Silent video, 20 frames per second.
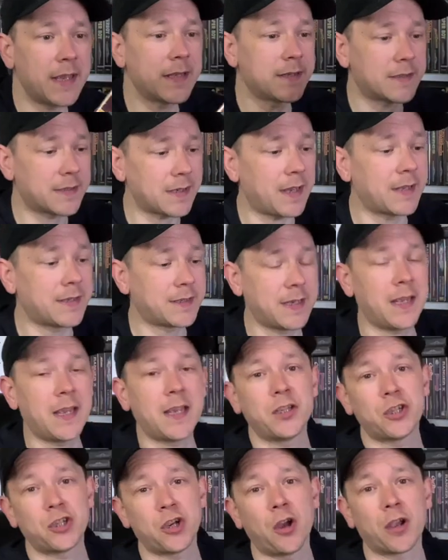is a
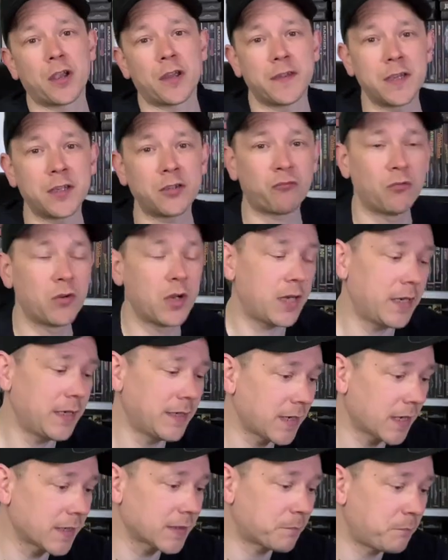tearjerker. This really
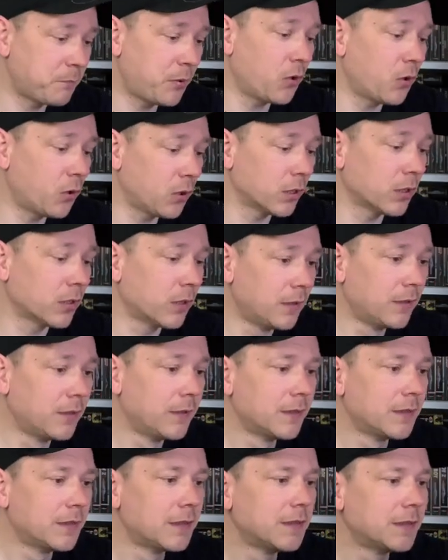does pull
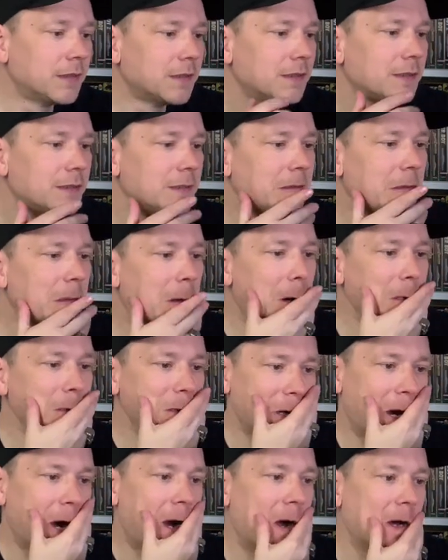on
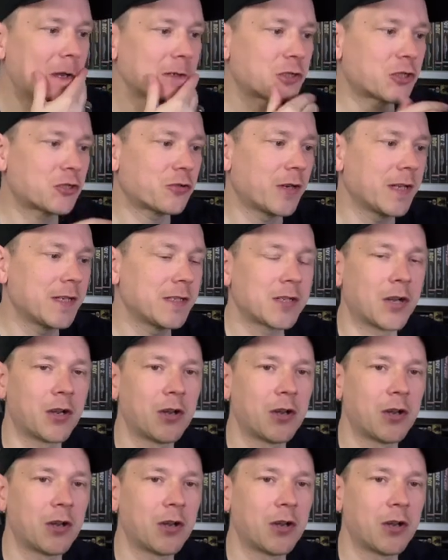your heartstrings a